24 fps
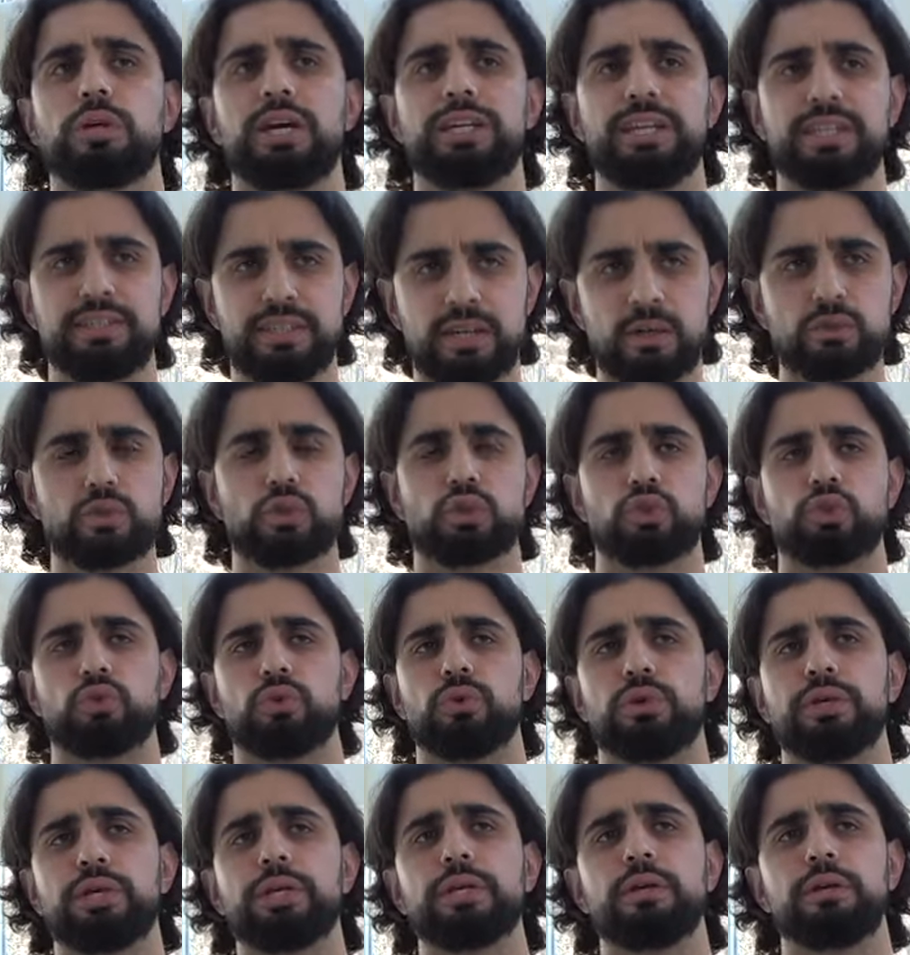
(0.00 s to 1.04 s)
And he tells a
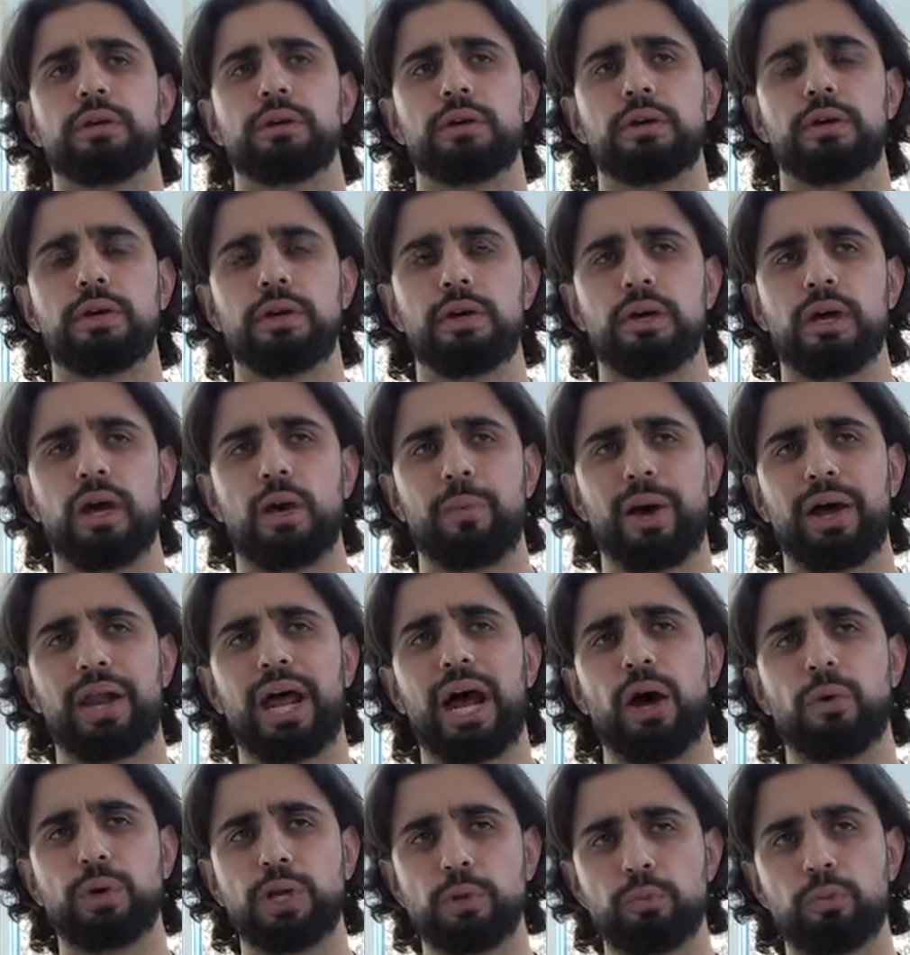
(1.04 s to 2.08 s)
story about
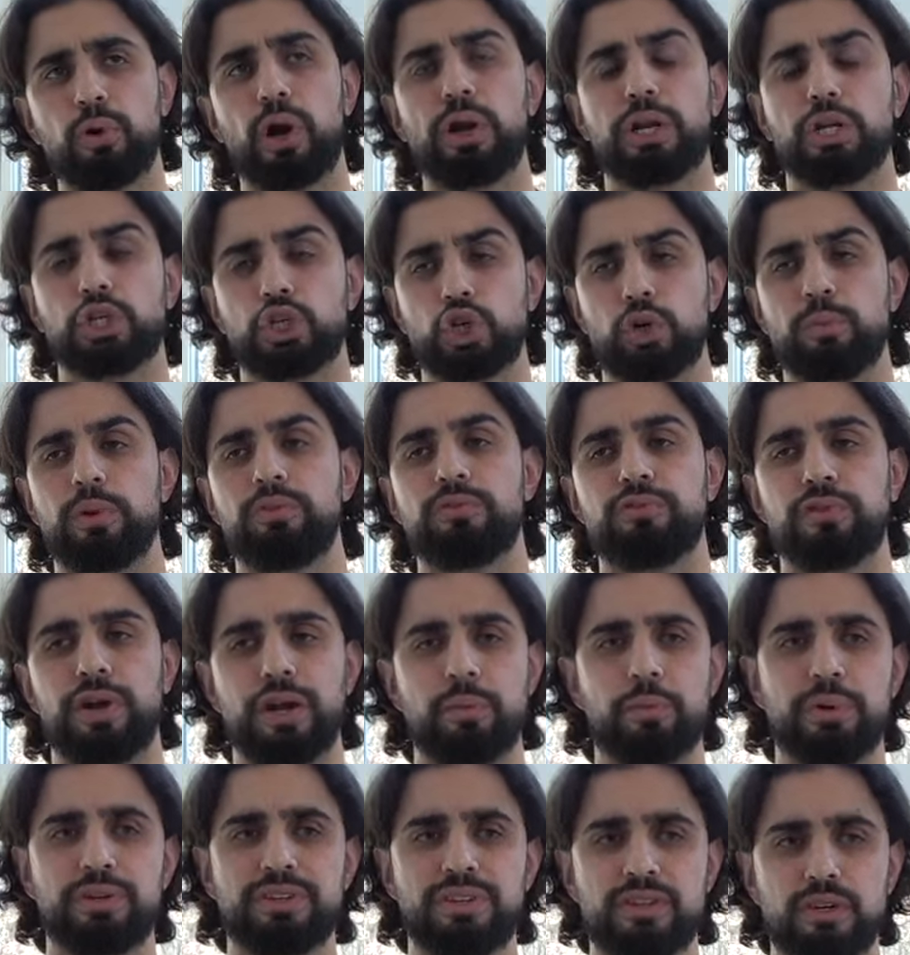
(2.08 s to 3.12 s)
how he brought a German
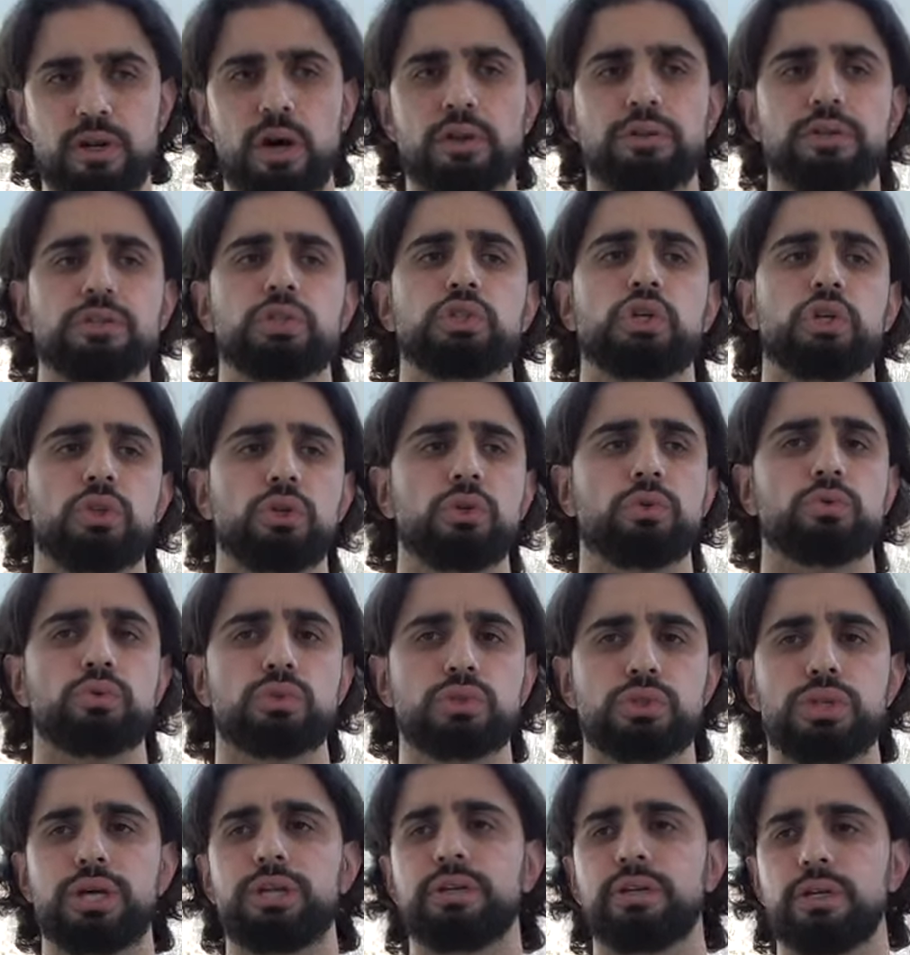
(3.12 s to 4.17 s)
friend but did not
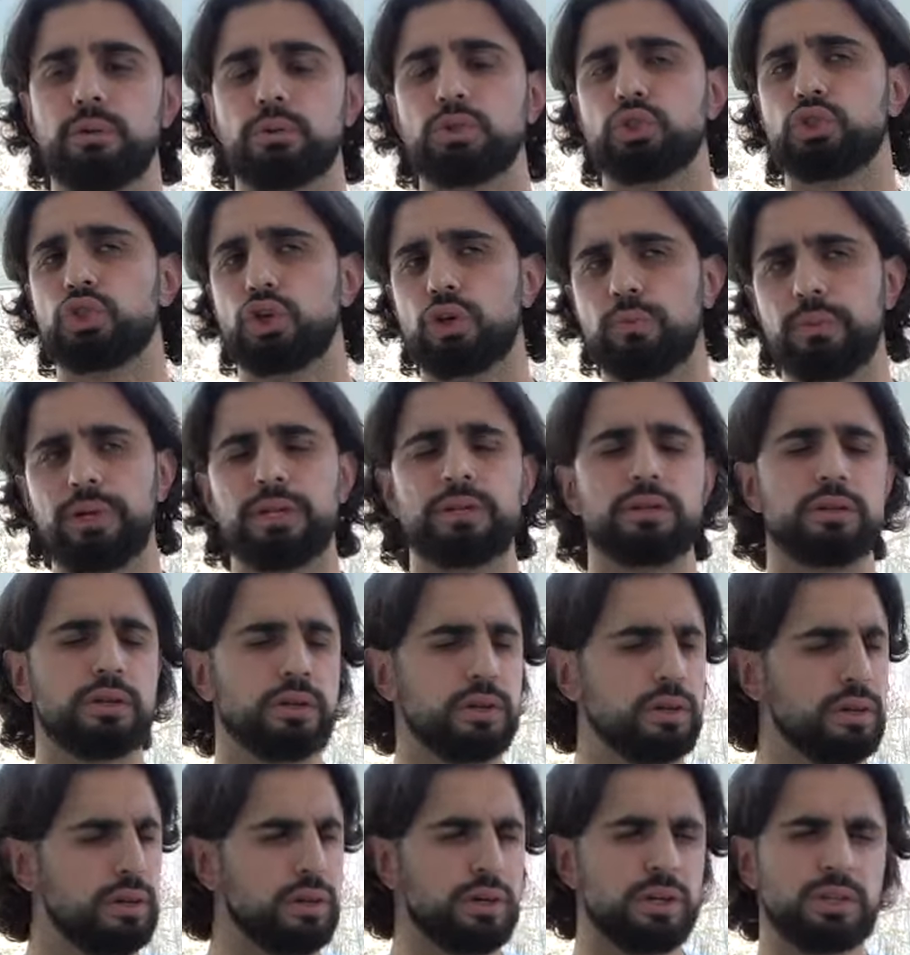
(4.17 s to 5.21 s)
disclose that he was German,
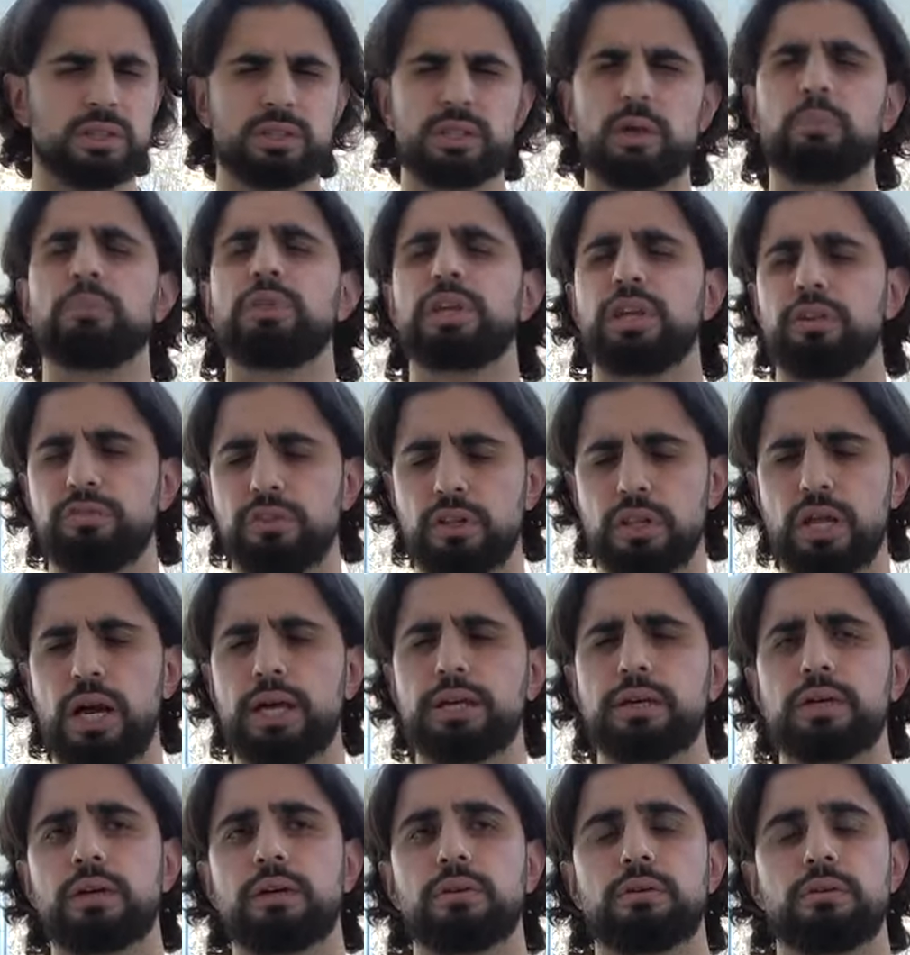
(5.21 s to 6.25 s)
something of the like.